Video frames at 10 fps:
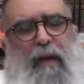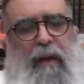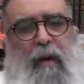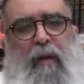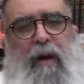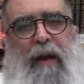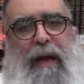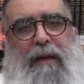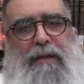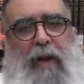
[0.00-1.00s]
You work
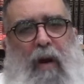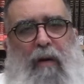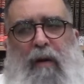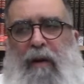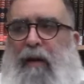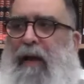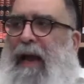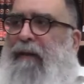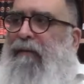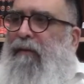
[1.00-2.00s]
like a dog all your
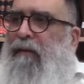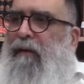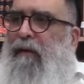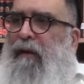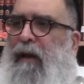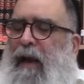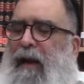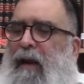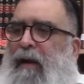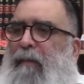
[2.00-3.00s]
life. And now you're going